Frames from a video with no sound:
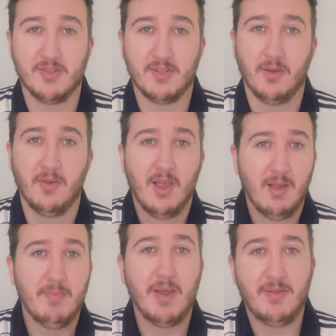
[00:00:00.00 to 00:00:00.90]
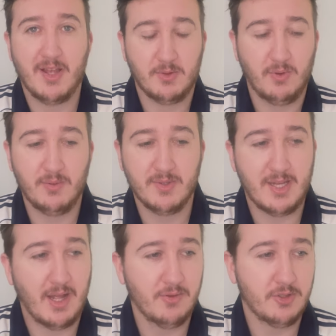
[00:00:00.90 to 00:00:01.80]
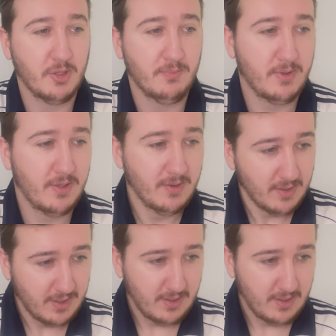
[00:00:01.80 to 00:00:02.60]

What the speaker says: So maybe that's what it was down to. But